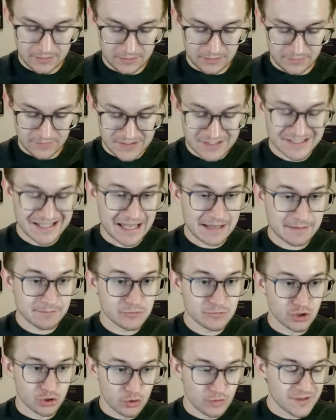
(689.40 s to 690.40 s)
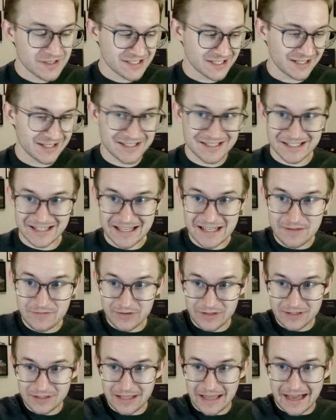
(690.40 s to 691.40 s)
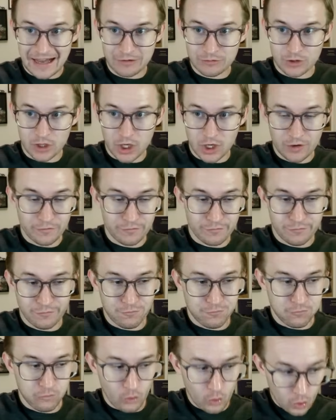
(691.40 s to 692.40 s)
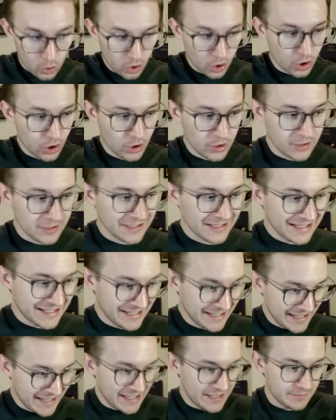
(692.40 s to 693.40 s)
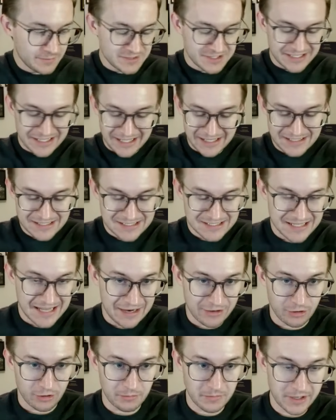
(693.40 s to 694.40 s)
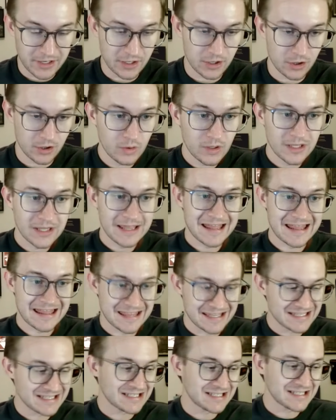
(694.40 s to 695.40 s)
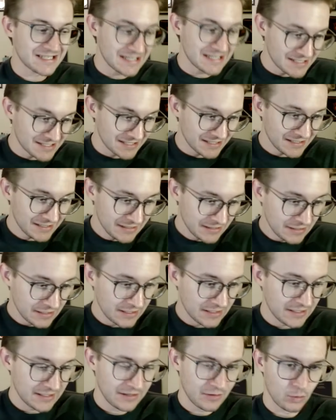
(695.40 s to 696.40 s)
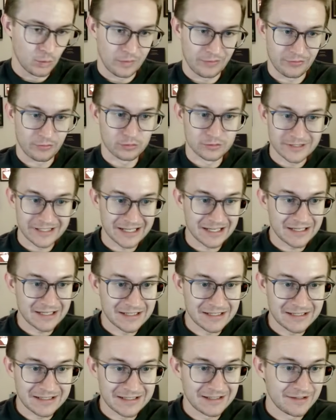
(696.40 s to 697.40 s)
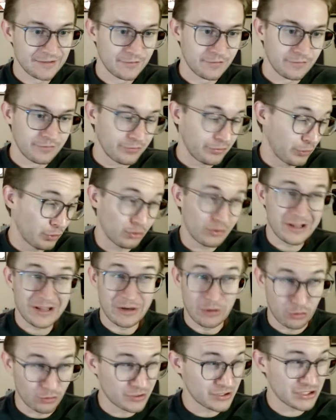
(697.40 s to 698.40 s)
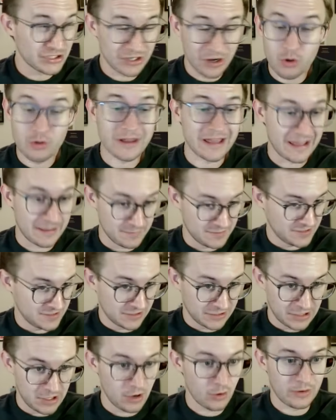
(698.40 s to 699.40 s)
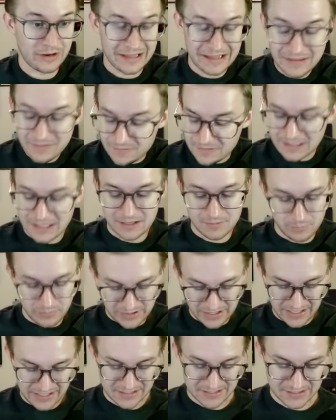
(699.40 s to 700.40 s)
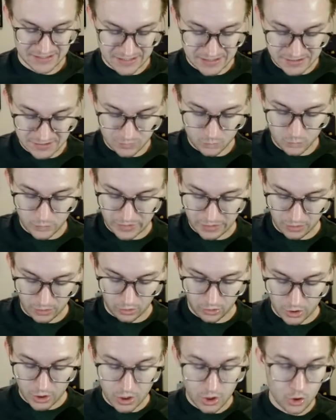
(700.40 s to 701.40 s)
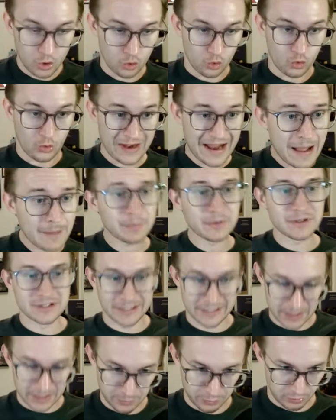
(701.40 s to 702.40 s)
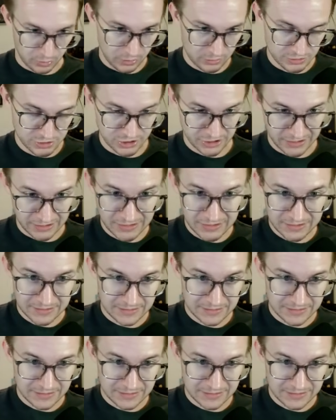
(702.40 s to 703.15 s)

This game drew the Suns even out of 4 games against Sacramento this season, with only 30 or so games to go in the NBA season. We are rapidly approaching